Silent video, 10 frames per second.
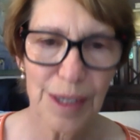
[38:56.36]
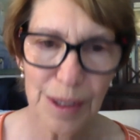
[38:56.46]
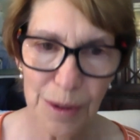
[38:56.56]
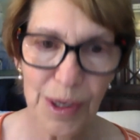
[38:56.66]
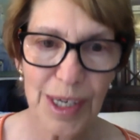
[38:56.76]

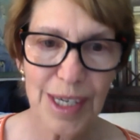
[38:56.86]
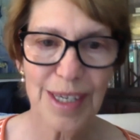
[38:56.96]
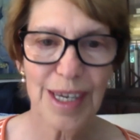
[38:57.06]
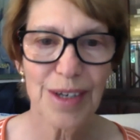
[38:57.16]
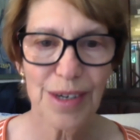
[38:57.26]

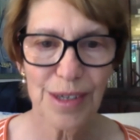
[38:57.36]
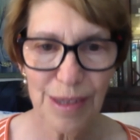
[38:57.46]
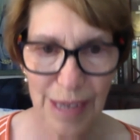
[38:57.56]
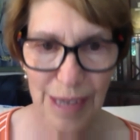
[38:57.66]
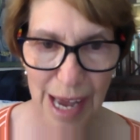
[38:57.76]

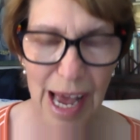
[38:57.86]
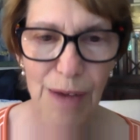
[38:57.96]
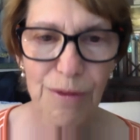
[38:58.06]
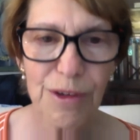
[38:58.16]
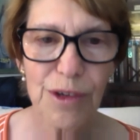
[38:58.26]
organizations
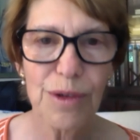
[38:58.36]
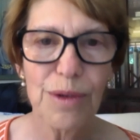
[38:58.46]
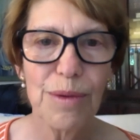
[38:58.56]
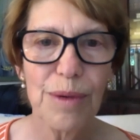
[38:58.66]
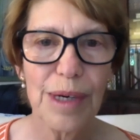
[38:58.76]
have
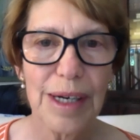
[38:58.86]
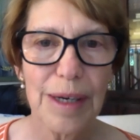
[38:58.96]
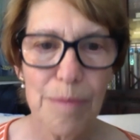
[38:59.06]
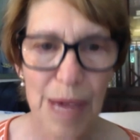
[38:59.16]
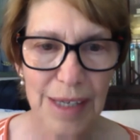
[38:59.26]
to
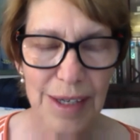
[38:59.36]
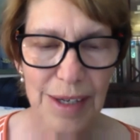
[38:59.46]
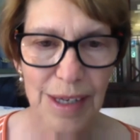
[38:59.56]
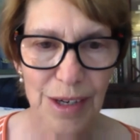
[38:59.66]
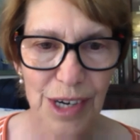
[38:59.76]
make a
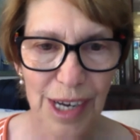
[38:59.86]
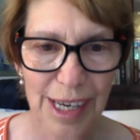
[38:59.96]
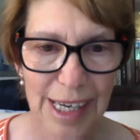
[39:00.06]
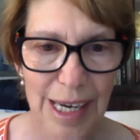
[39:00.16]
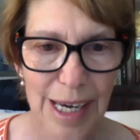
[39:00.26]
decision
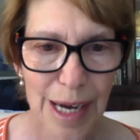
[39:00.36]
on it.